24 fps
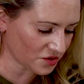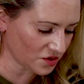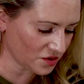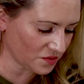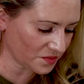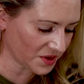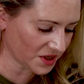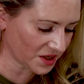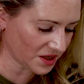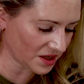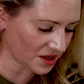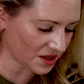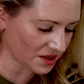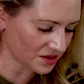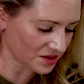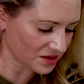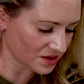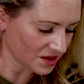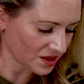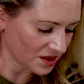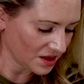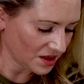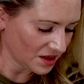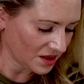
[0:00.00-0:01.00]
true
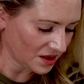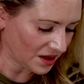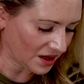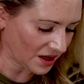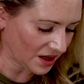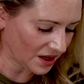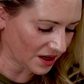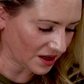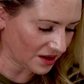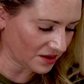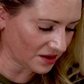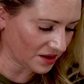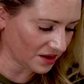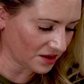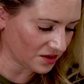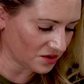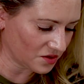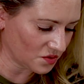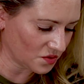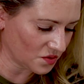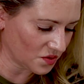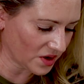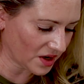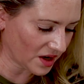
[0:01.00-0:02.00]
because uh, they
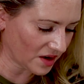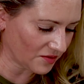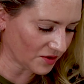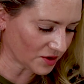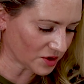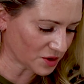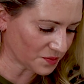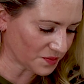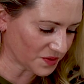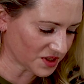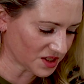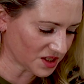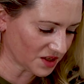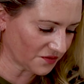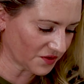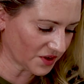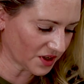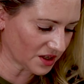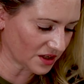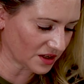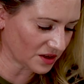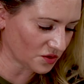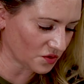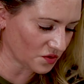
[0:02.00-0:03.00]
do have a
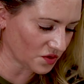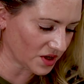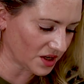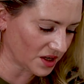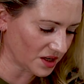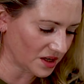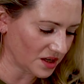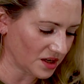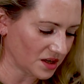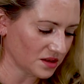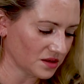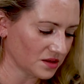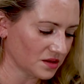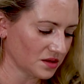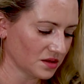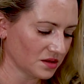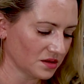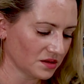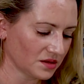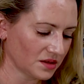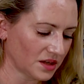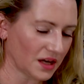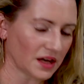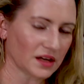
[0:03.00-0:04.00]
specific ingredient
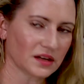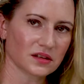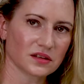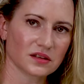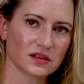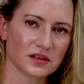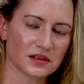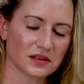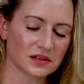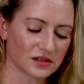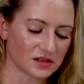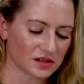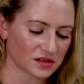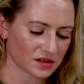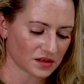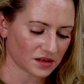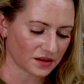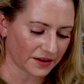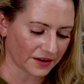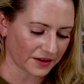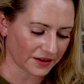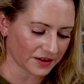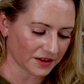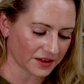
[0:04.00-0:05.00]
that is
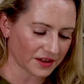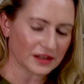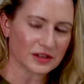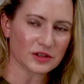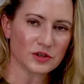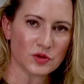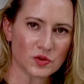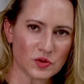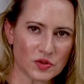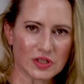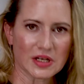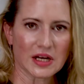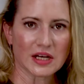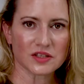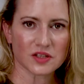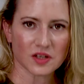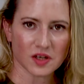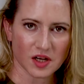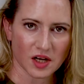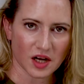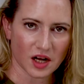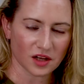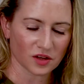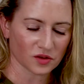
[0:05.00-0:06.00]
used as a
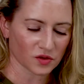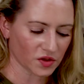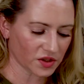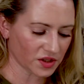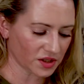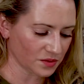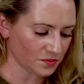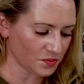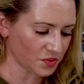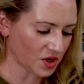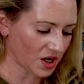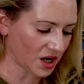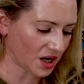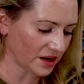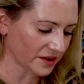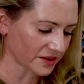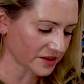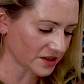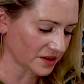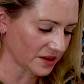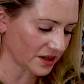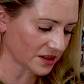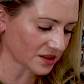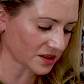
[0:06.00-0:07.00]
colorant in
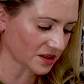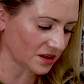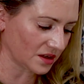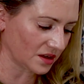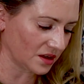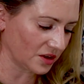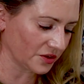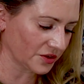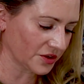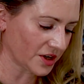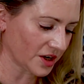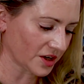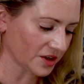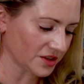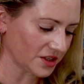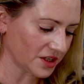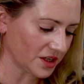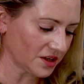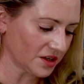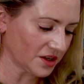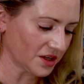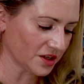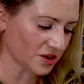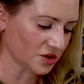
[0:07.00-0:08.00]
products, and that's called
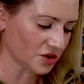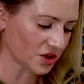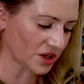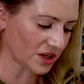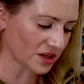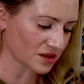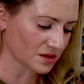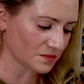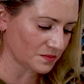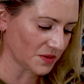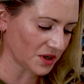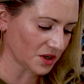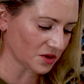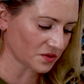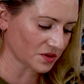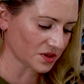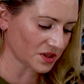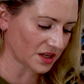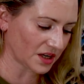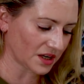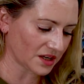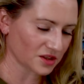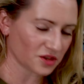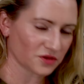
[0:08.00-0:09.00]
Gardenia
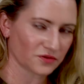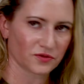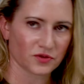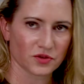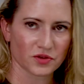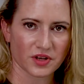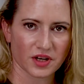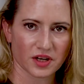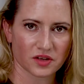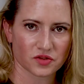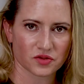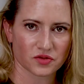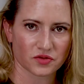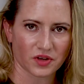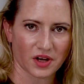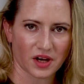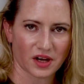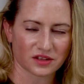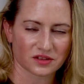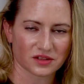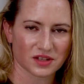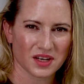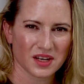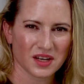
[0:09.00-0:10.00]
jasminoides fruit
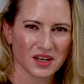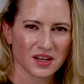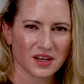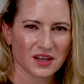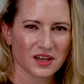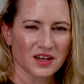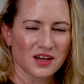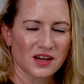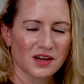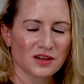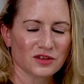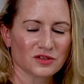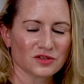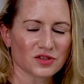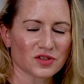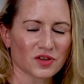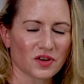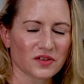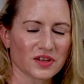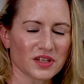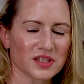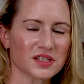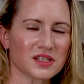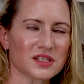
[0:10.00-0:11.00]
extract.
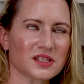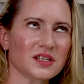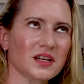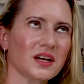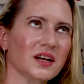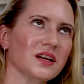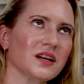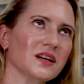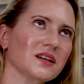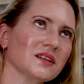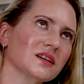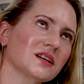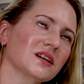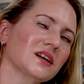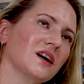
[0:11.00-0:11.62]
So they say the